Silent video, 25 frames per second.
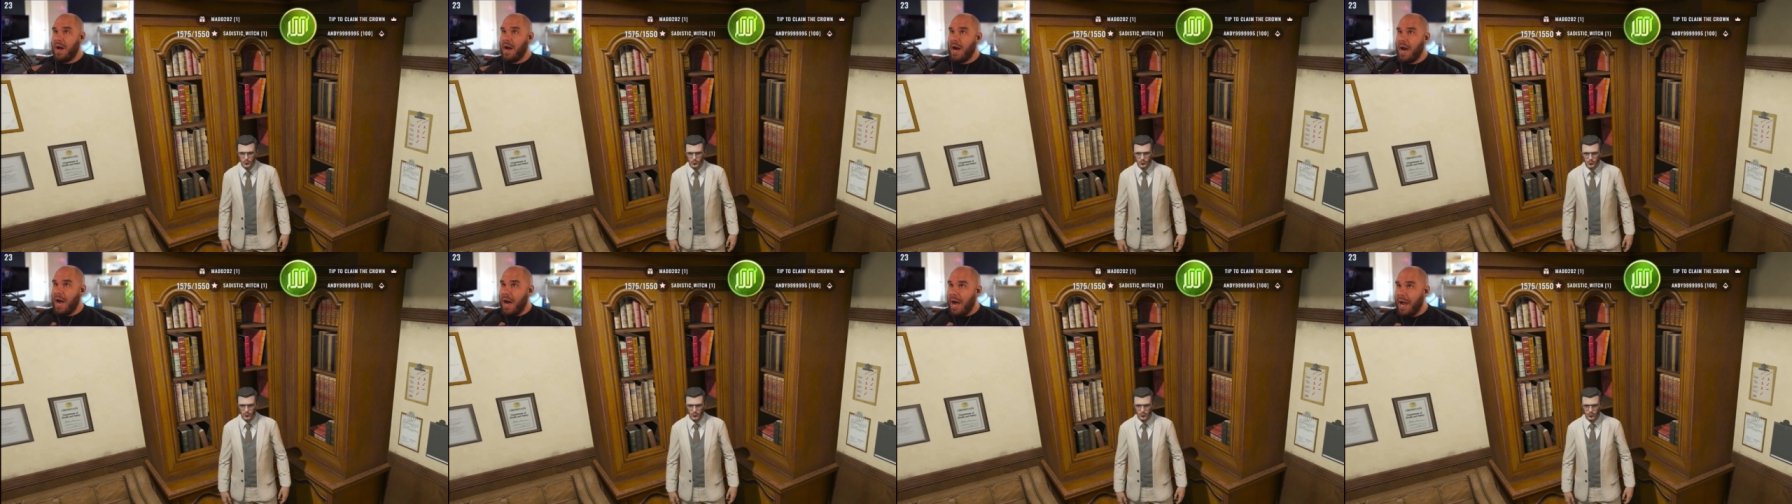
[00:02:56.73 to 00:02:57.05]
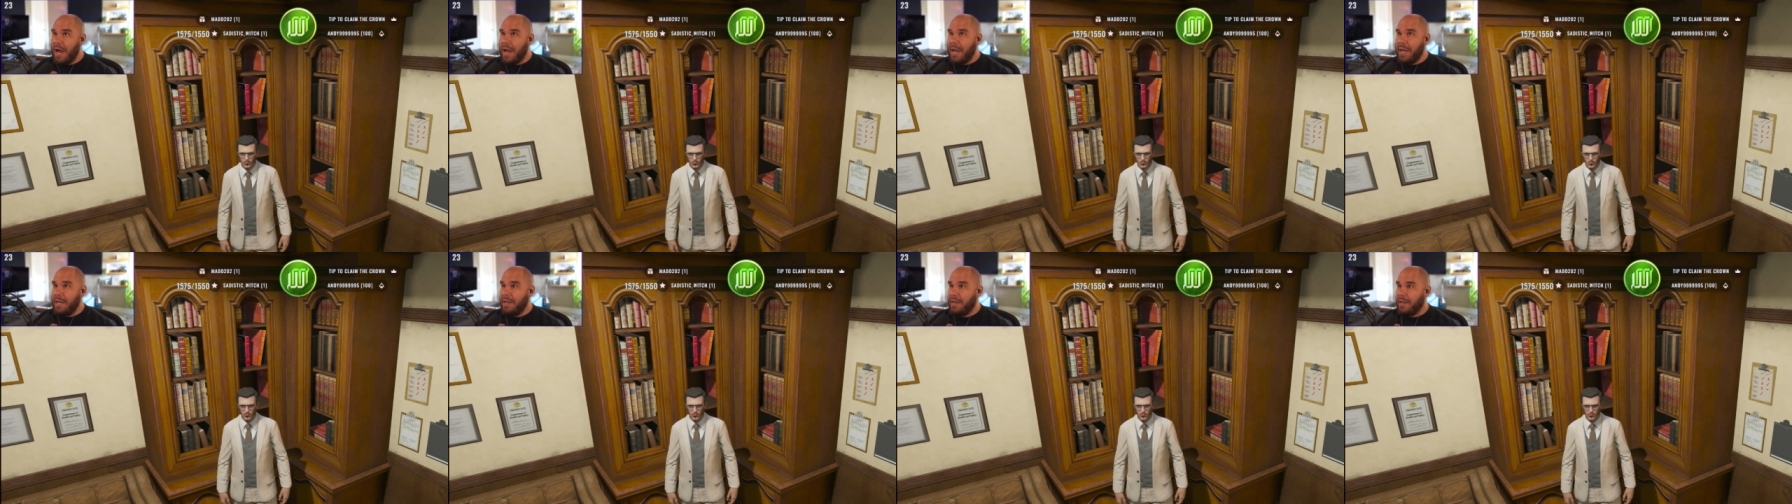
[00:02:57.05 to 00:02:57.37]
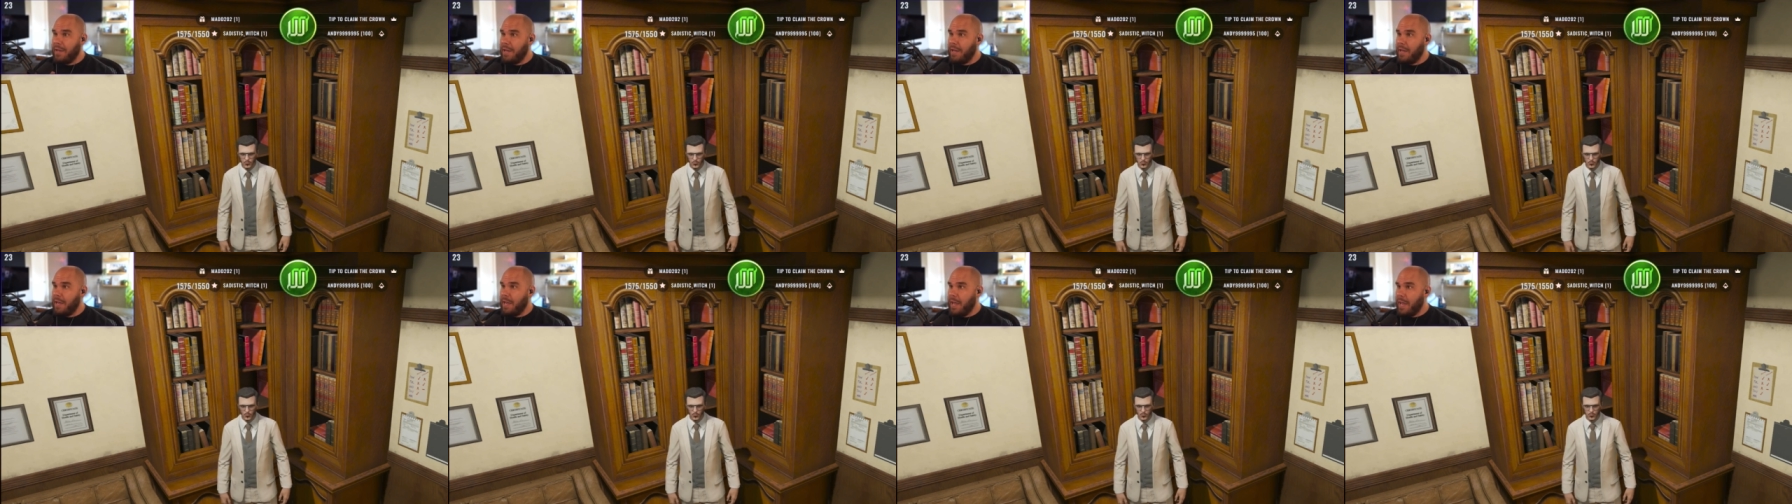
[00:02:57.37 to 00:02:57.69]
I
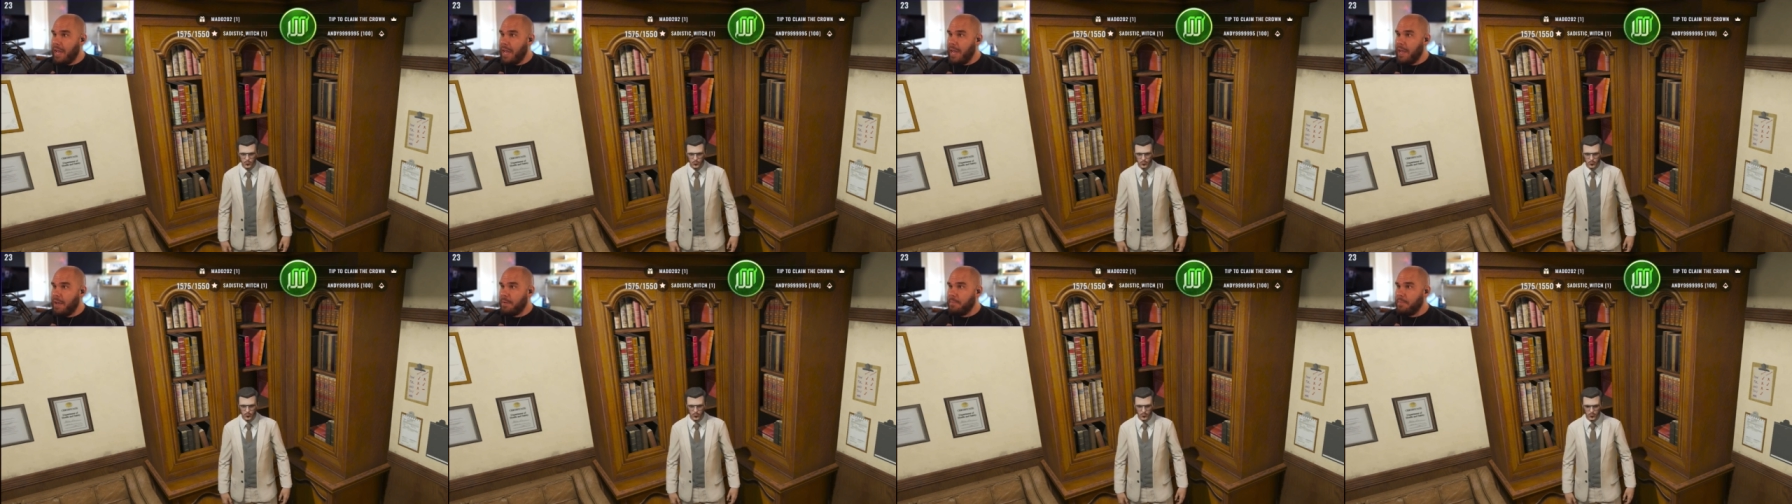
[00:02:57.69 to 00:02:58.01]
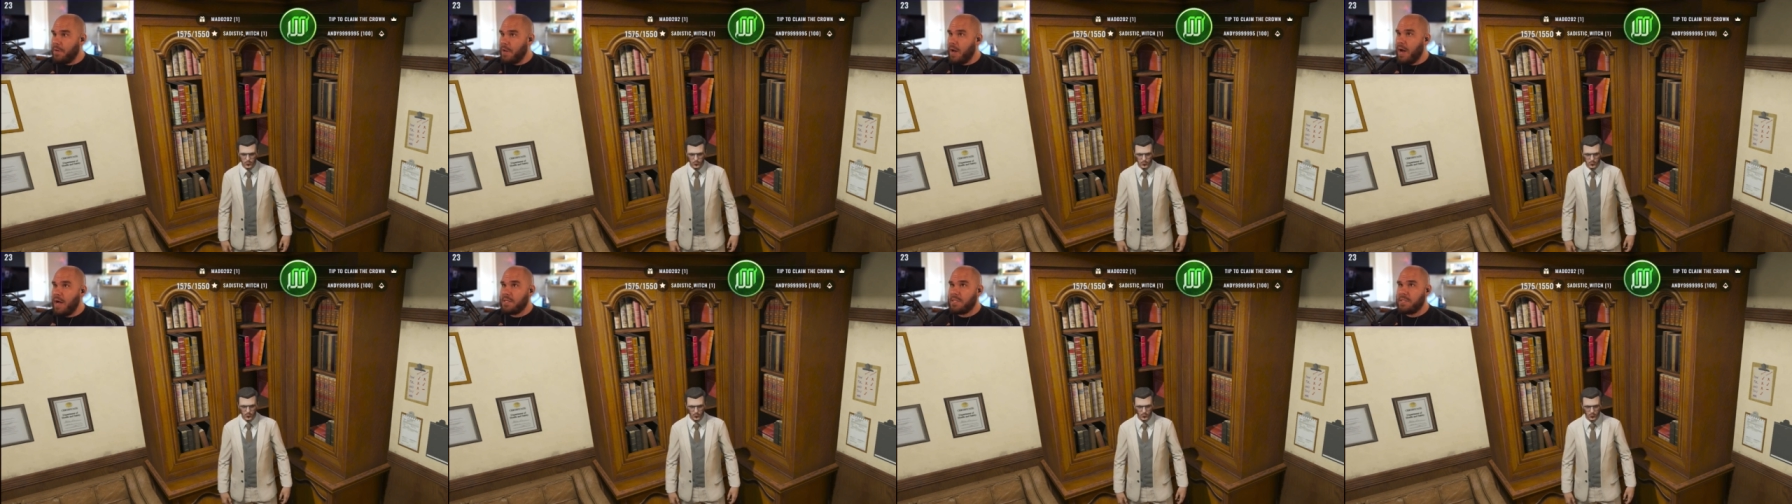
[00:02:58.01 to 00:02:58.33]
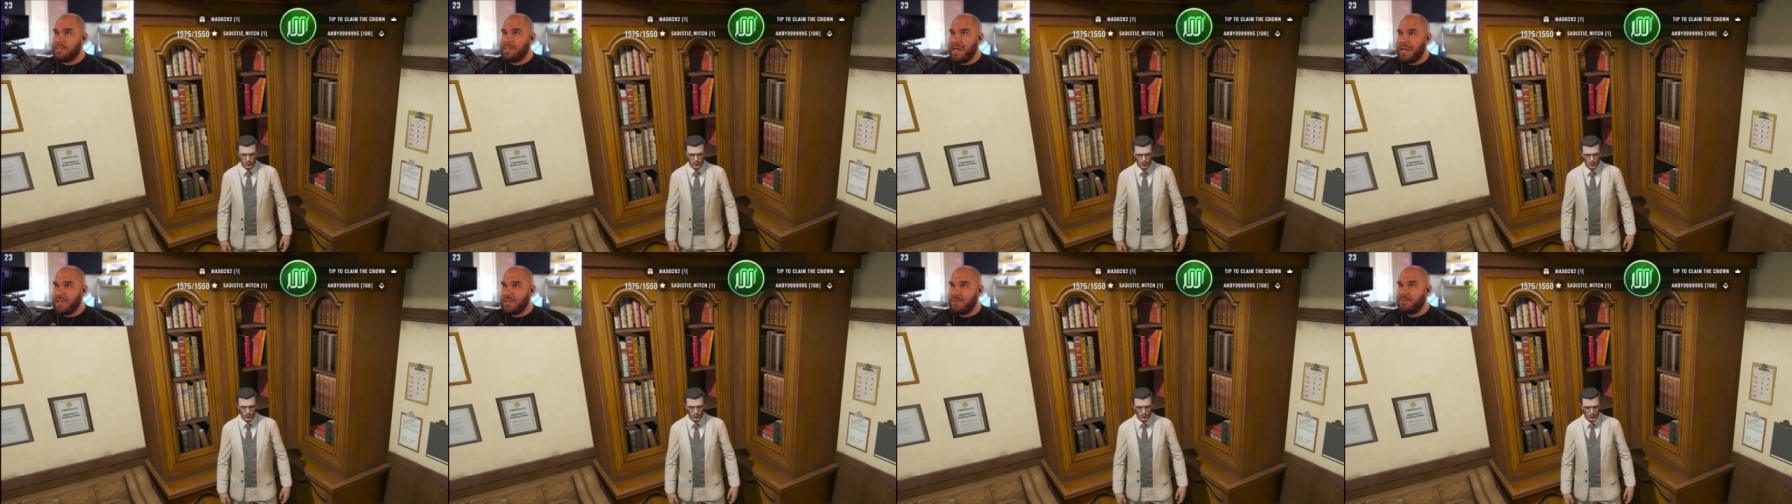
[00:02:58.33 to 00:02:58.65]
am not
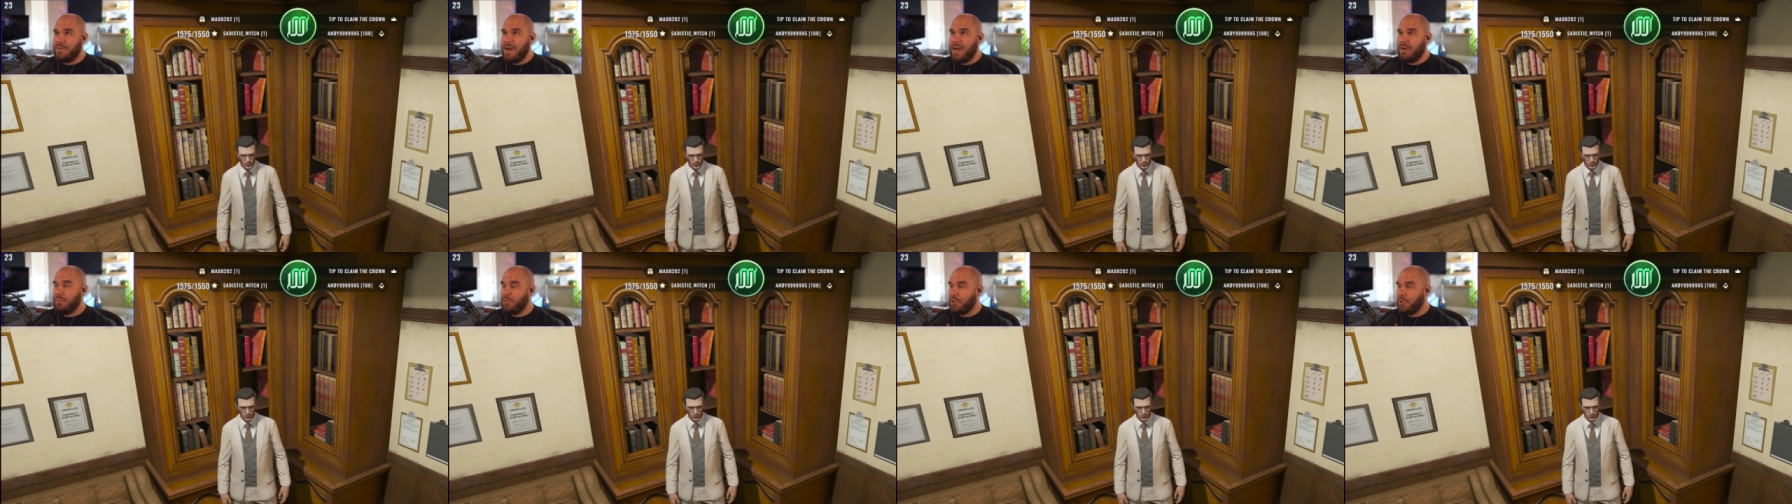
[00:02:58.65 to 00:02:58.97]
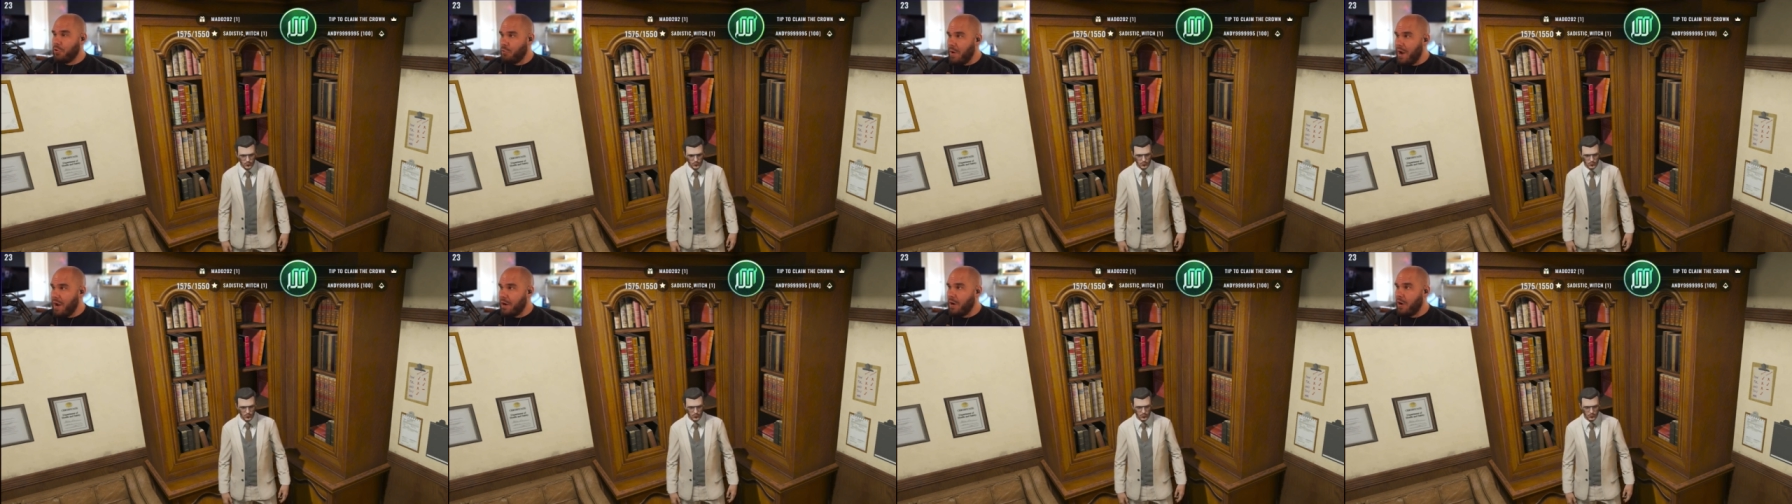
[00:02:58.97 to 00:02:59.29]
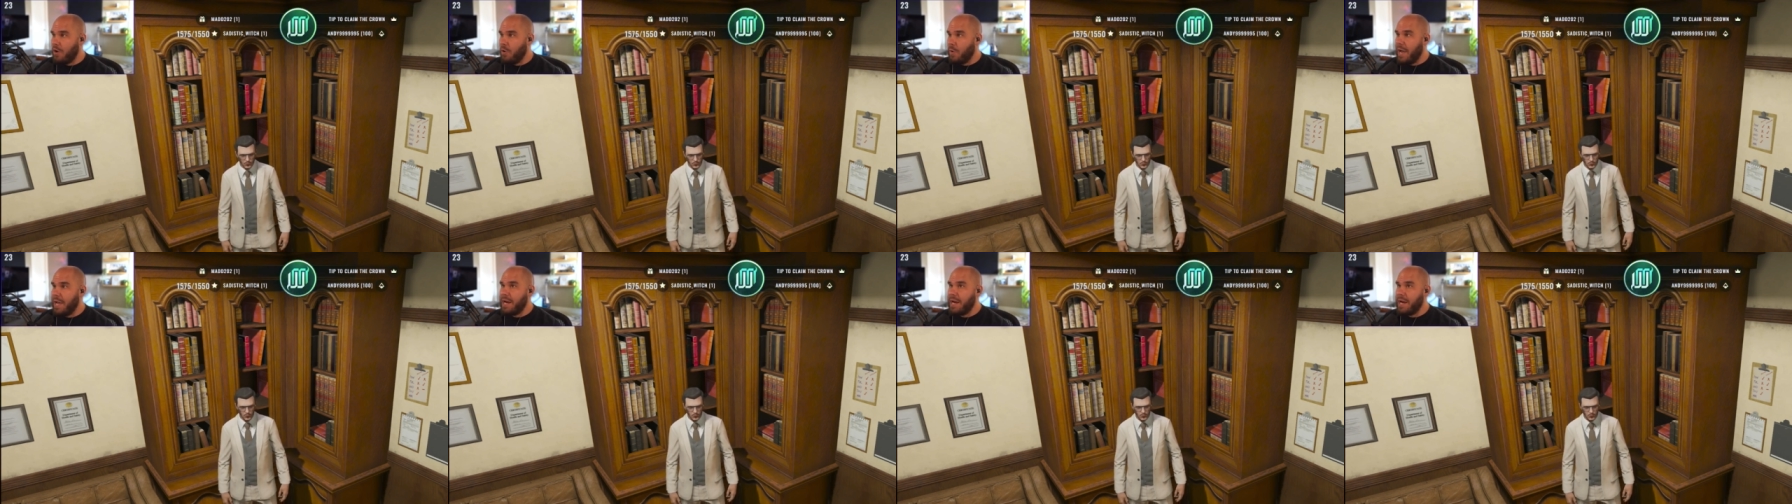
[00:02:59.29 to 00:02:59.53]
satisfied with Greco,